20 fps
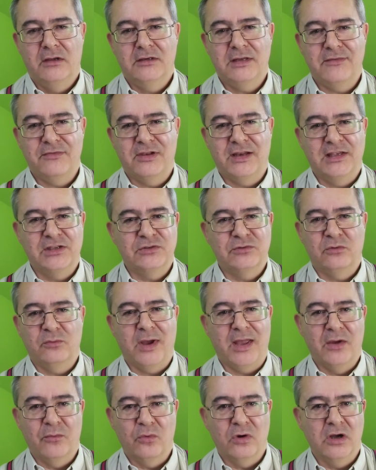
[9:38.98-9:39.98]
nevertheless, the
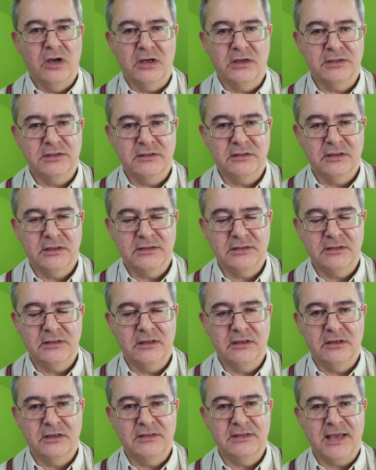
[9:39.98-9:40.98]
way it works,
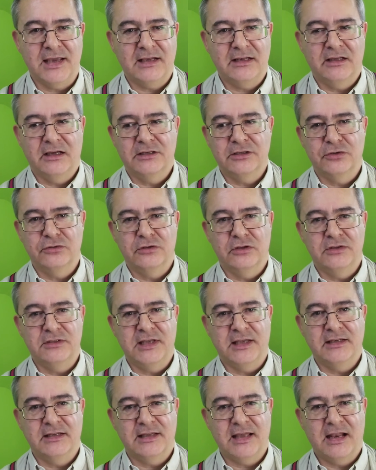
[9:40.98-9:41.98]
exactly, I don't know the
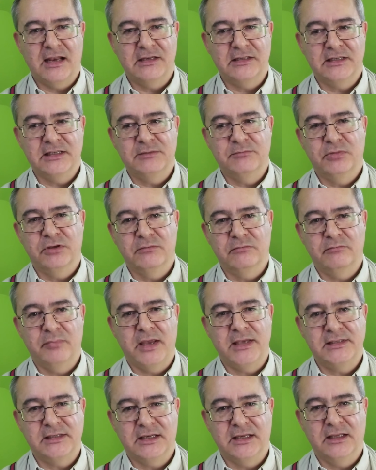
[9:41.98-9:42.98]
technicalities, but
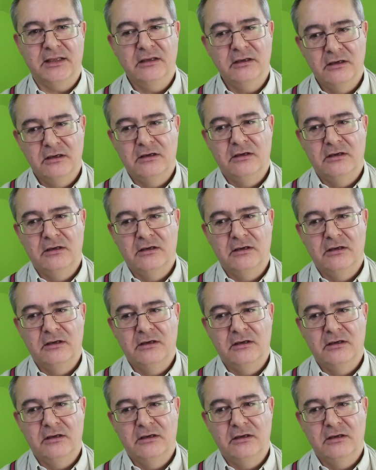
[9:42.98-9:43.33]
basically